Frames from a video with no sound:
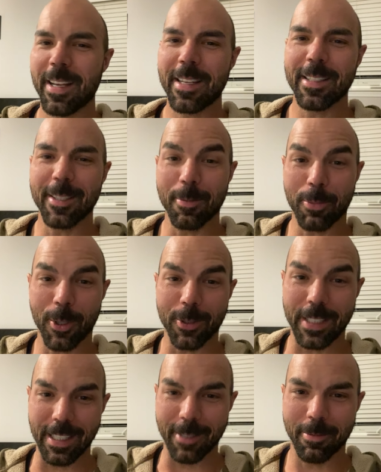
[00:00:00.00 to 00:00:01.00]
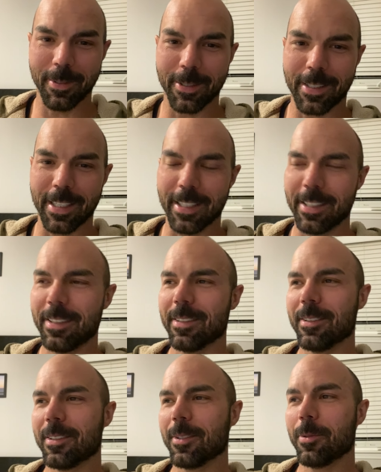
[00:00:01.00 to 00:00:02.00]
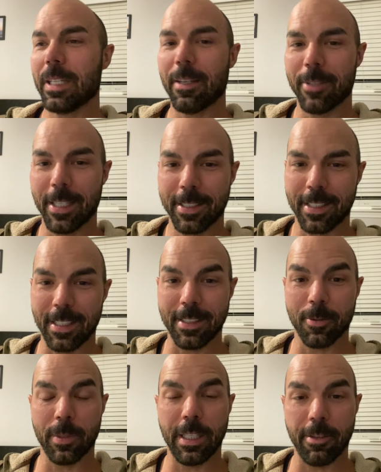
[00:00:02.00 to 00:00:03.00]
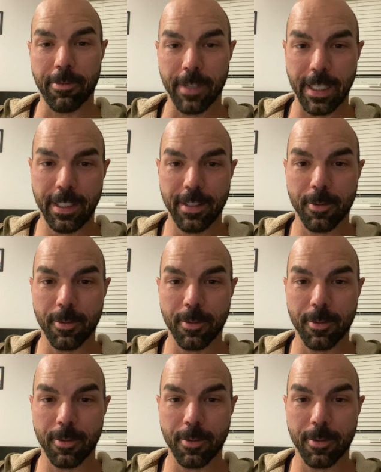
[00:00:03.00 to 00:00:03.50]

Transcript: This is a pro tip, okay? So we have huskies when they fight,